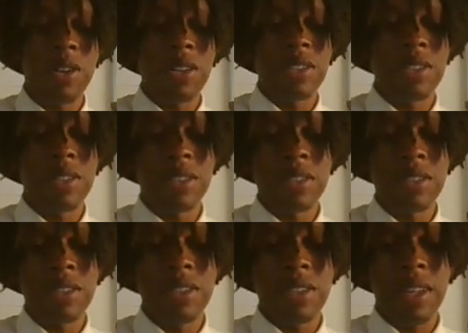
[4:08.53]

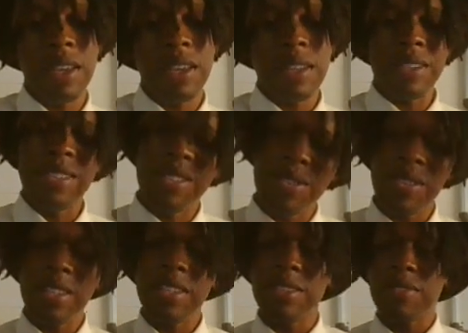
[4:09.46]
on to these
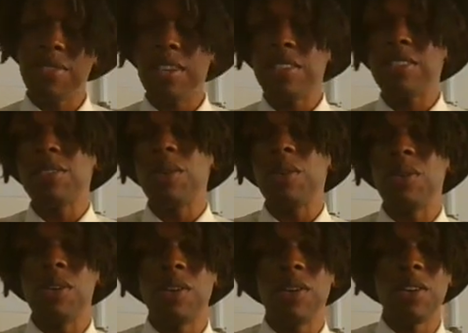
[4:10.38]
feelings for so
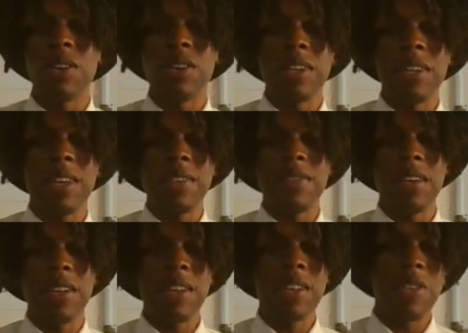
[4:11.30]
long, and they've
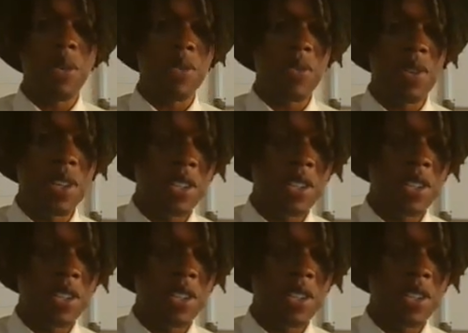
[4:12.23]
done their own